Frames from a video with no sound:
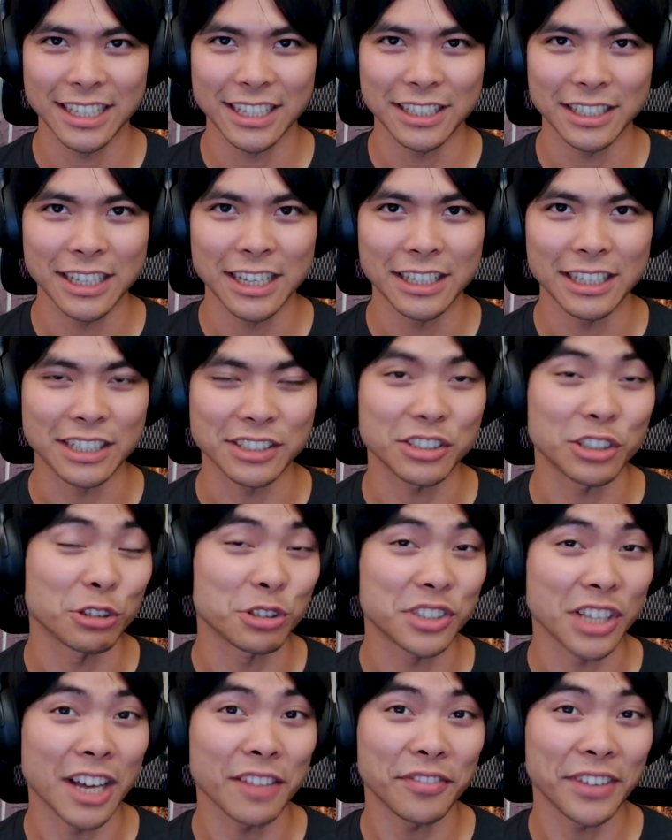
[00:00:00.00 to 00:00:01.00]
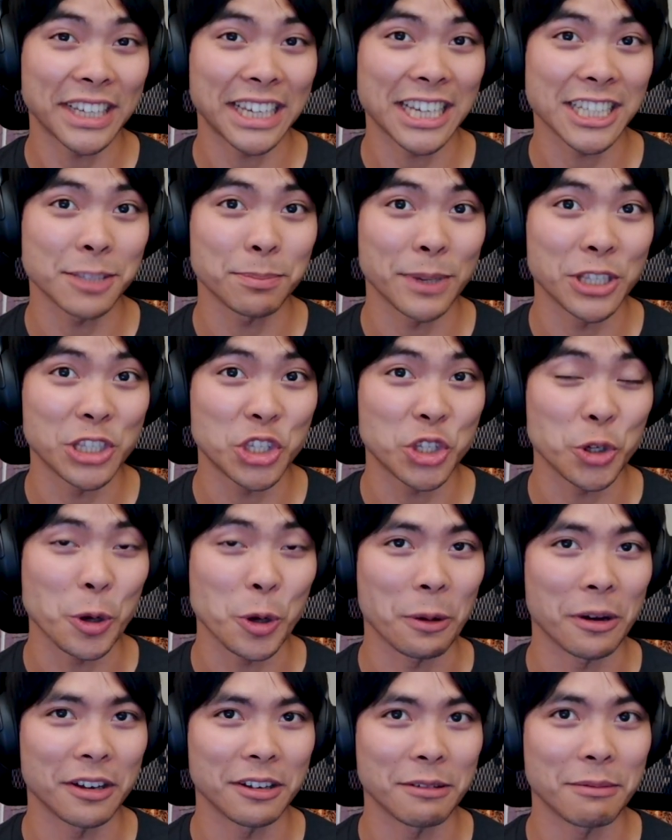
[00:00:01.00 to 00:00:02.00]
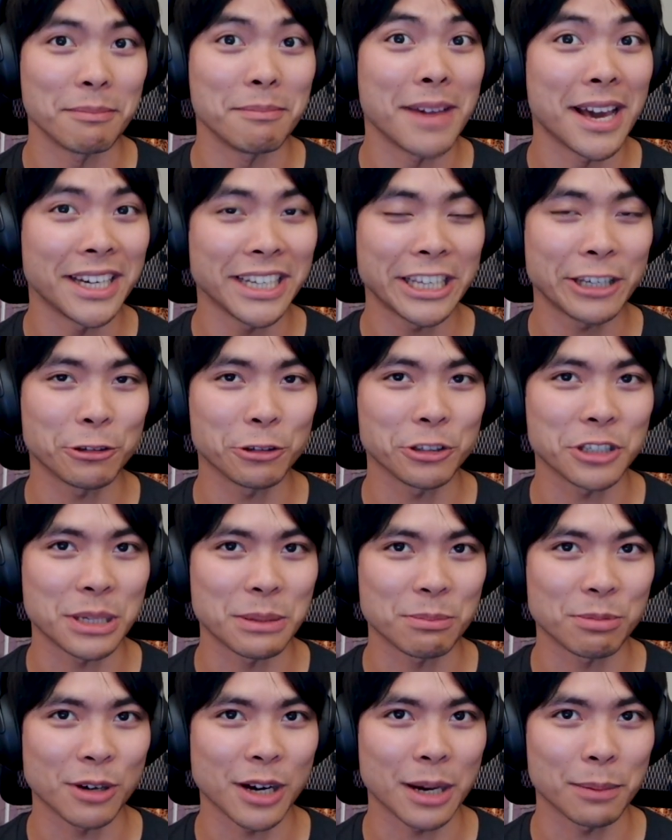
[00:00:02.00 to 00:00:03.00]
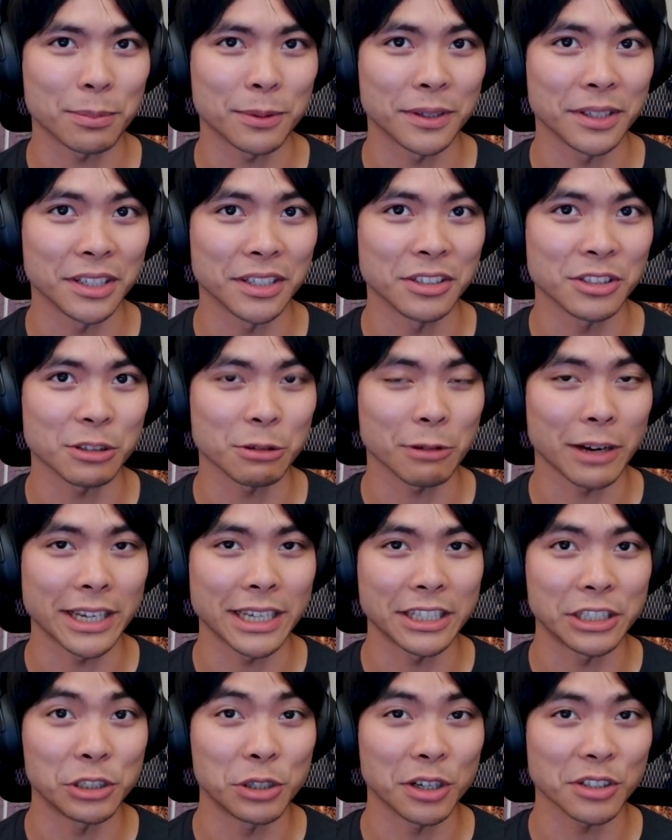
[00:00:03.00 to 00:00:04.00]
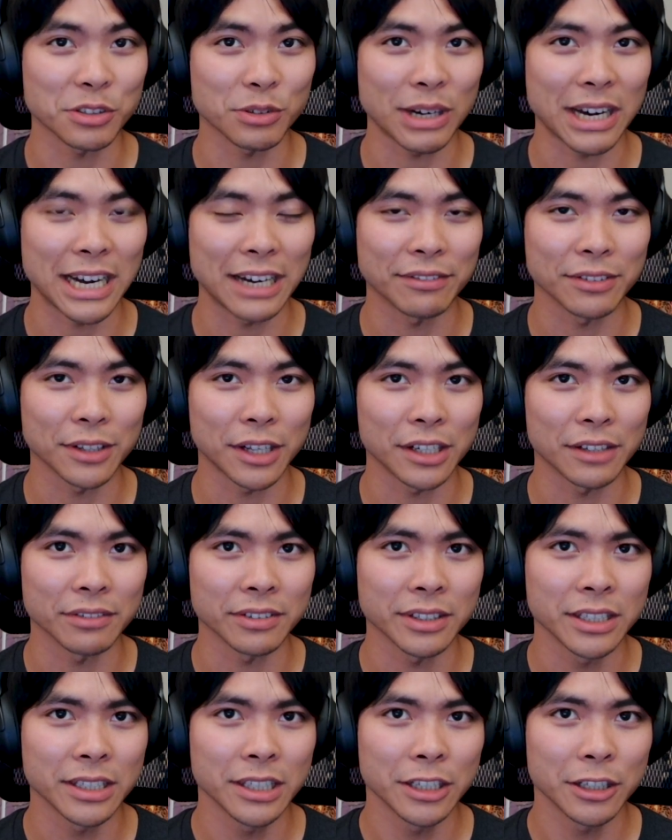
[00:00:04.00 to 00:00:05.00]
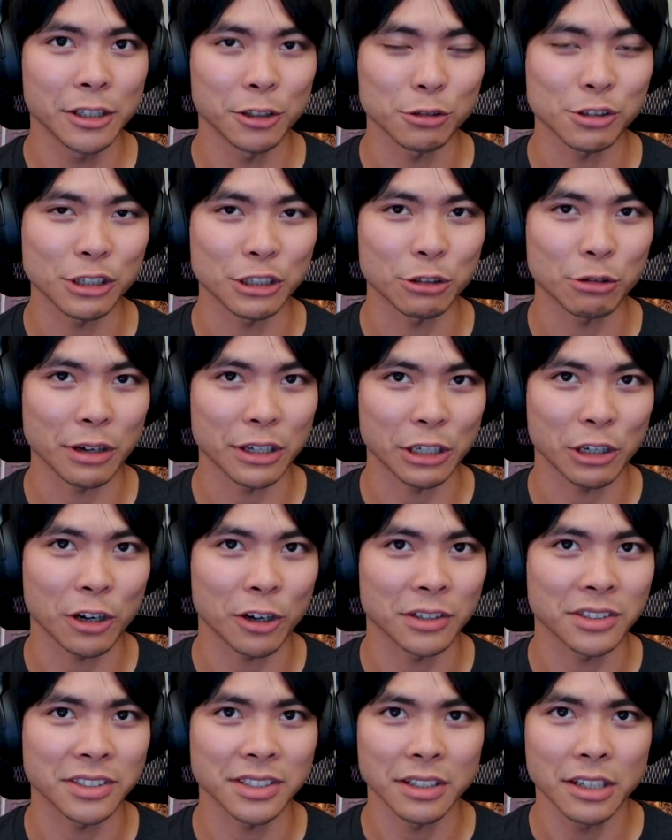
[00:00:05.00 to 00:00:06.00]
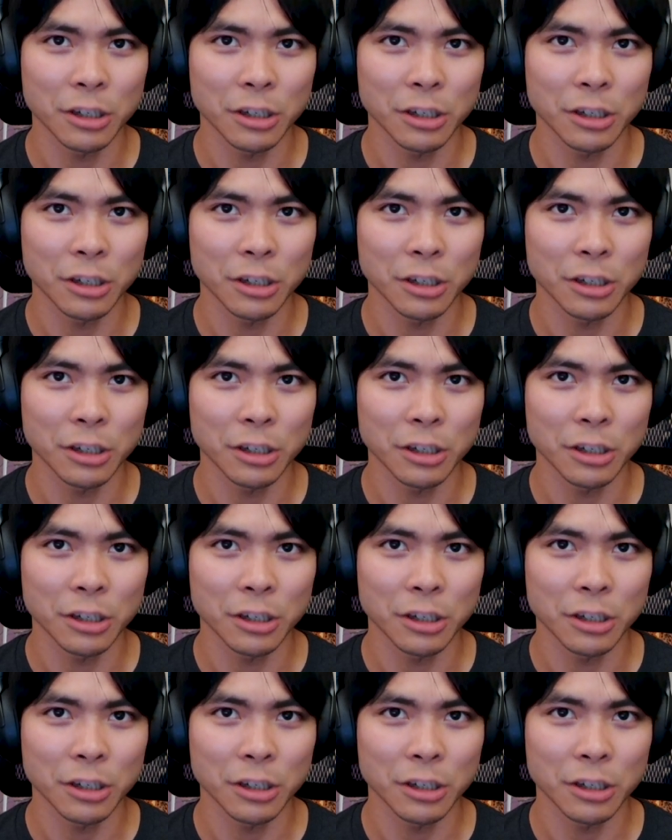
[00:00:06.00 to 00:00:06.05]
Yeah, so Satvik has been to many Hilton properties, right? And you also have a lot of Hilton credit cards.